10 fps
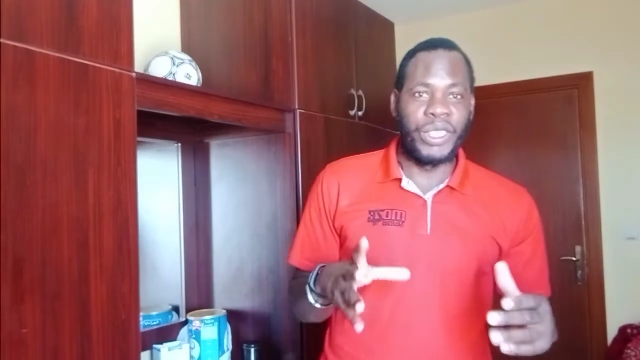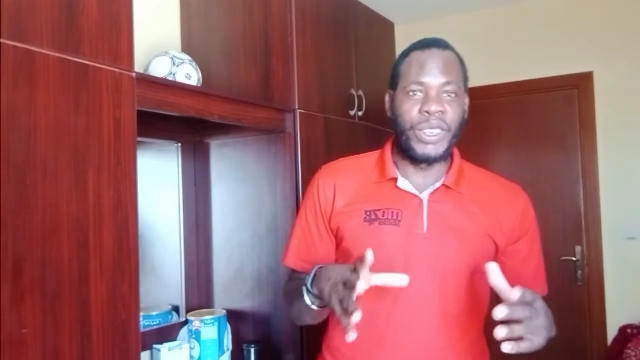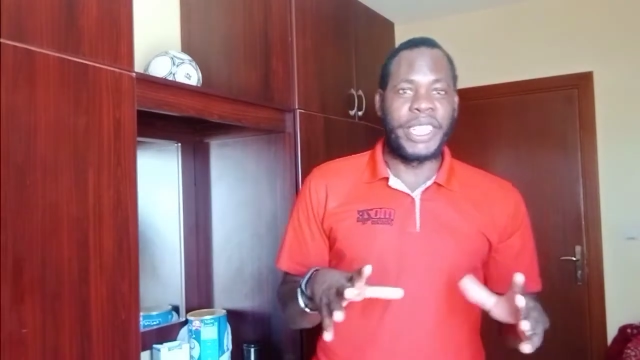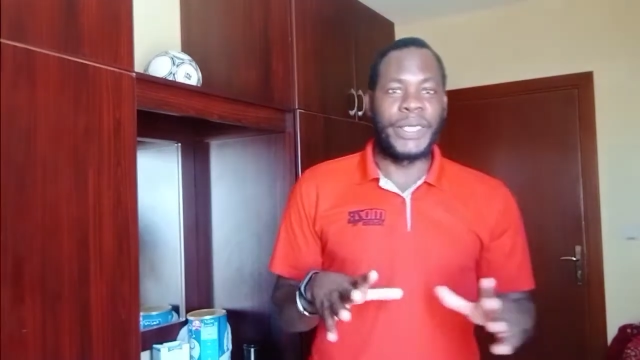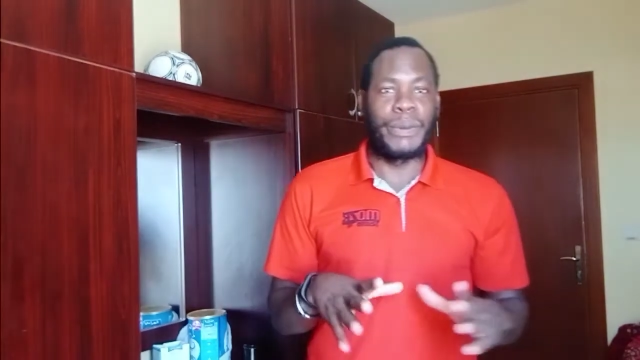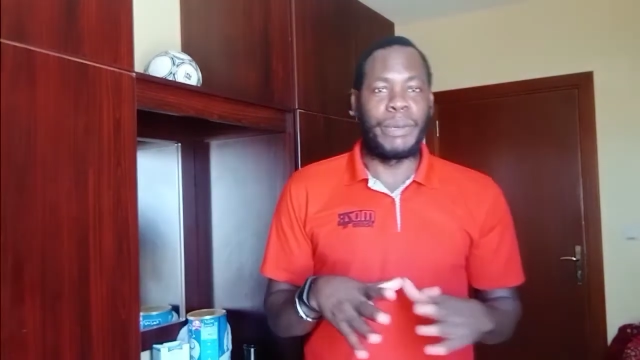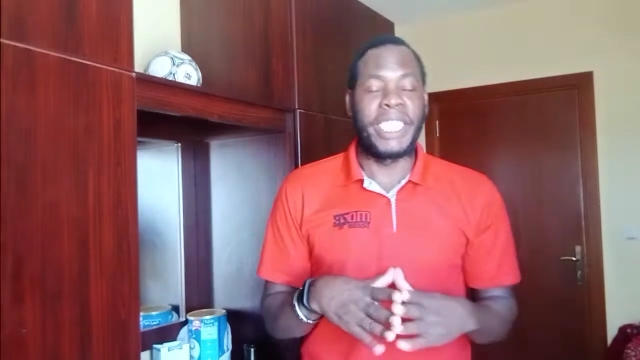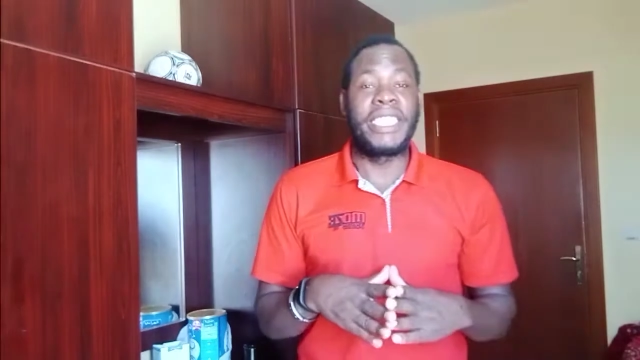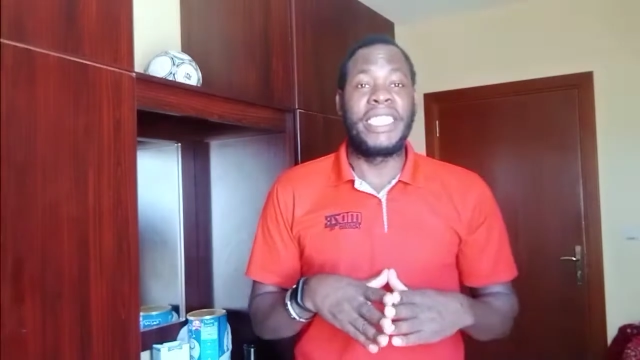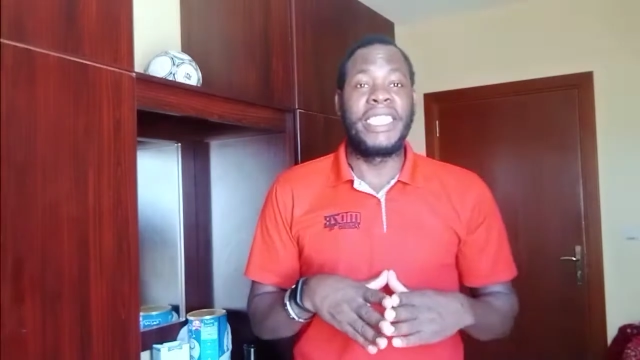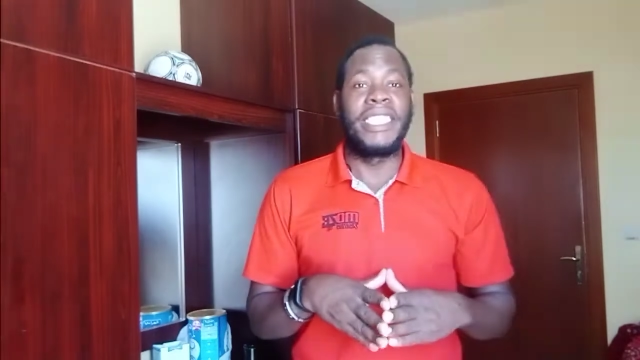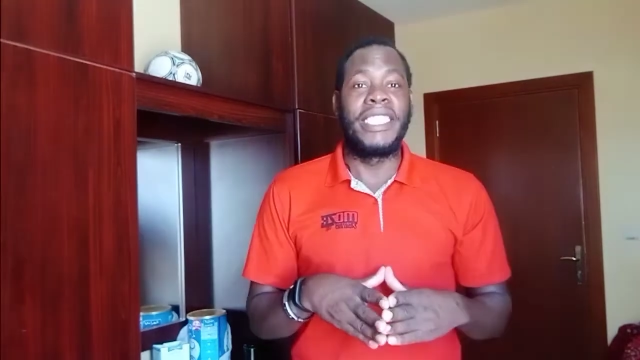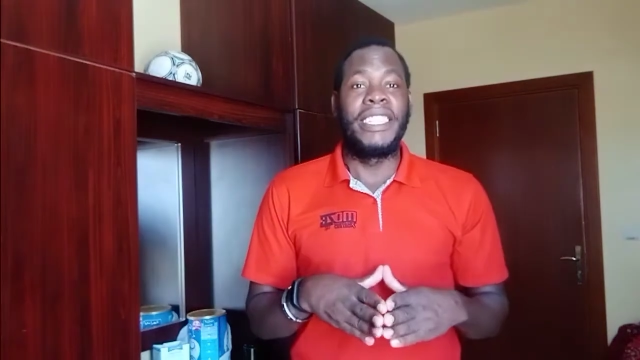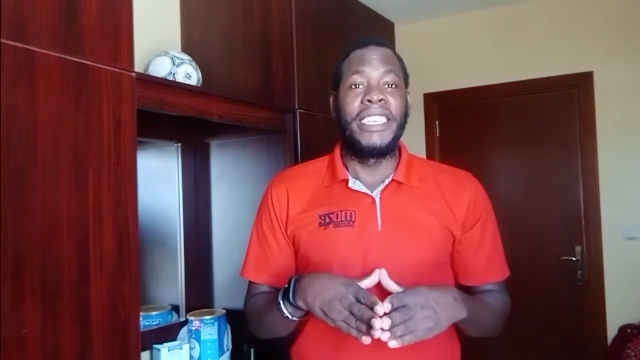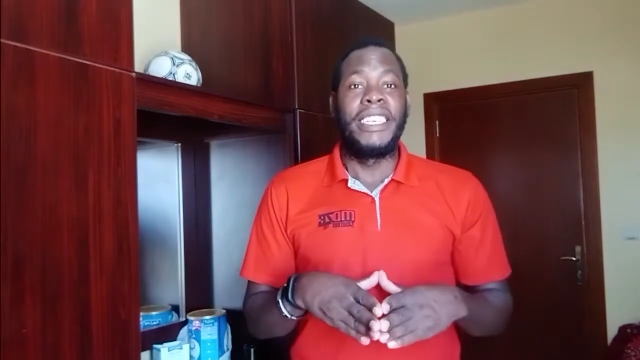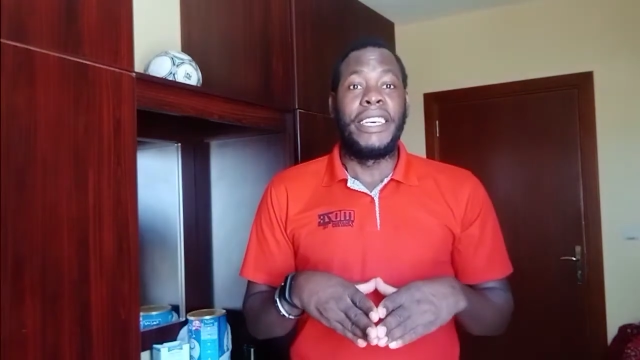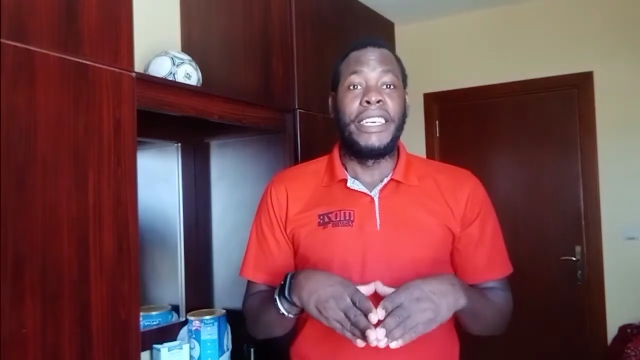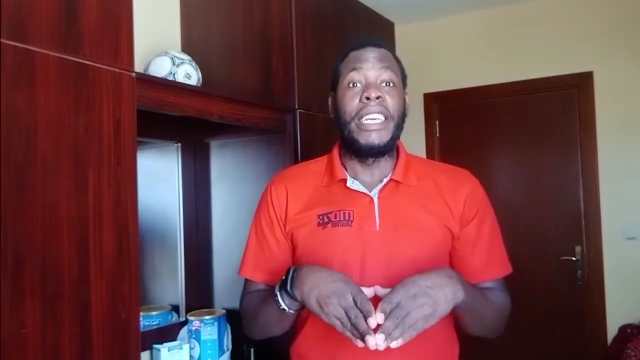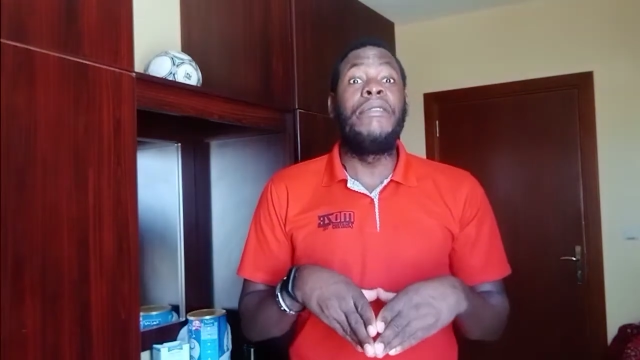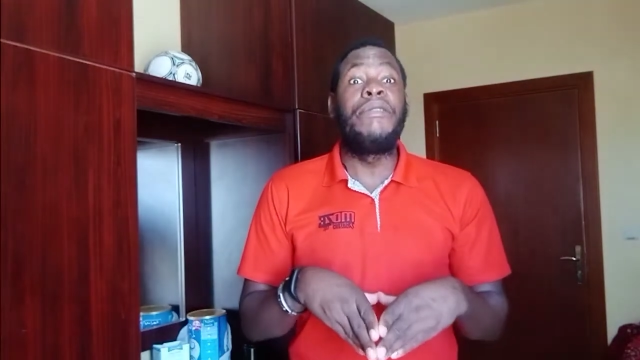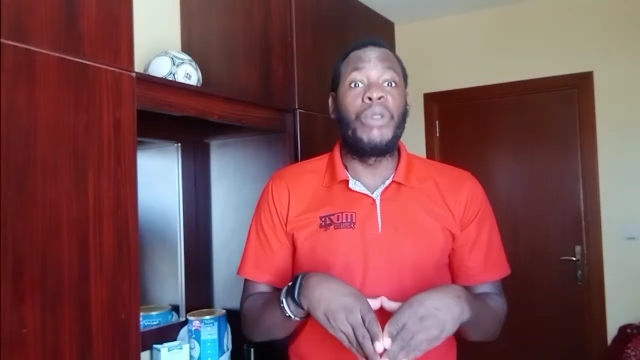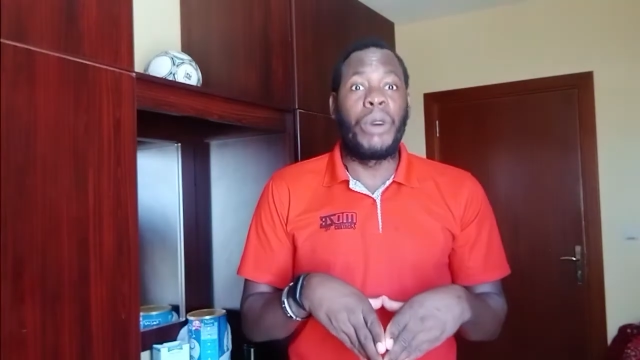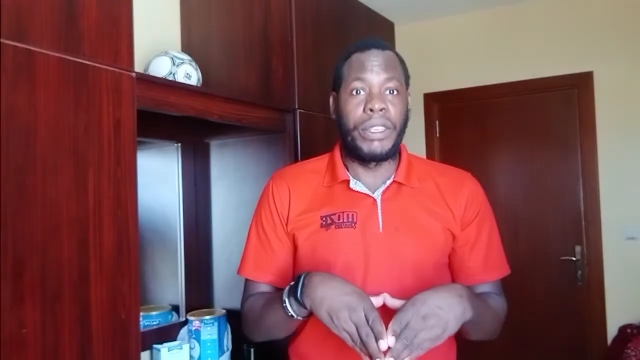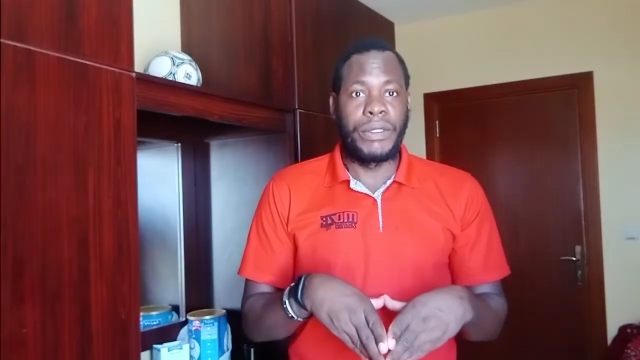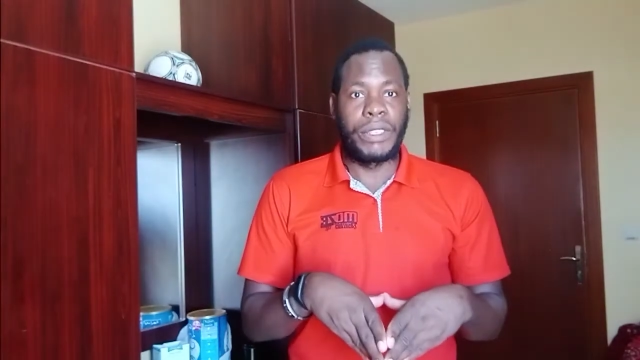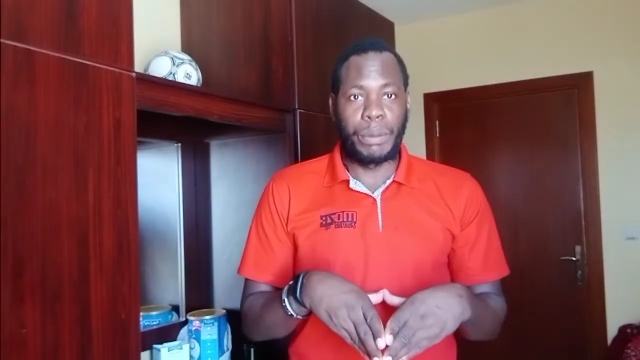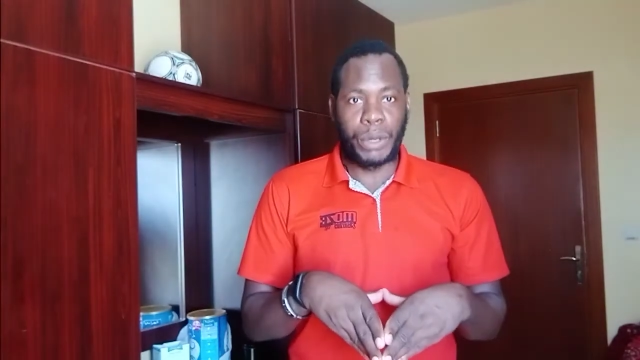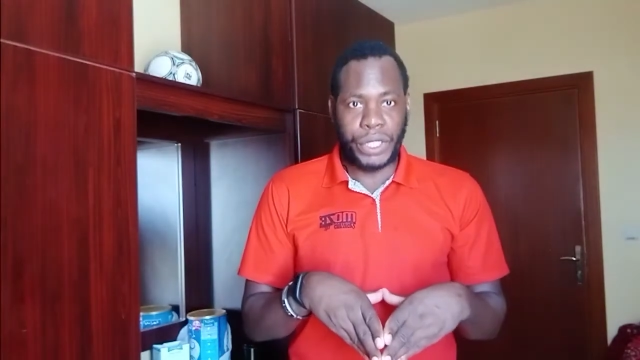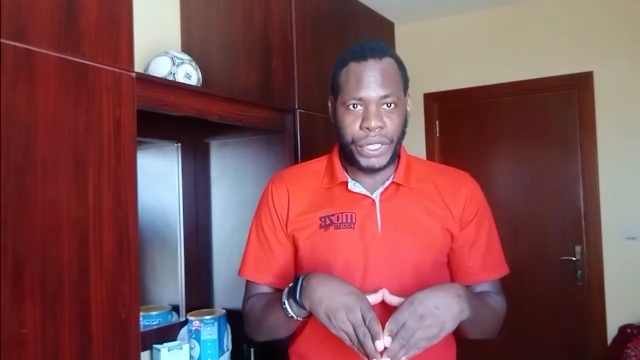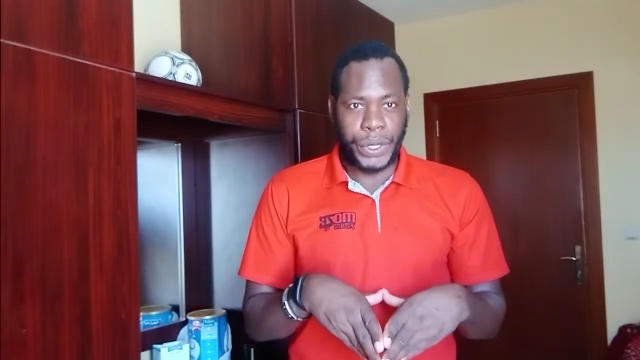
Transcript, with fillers: expect everyone to support you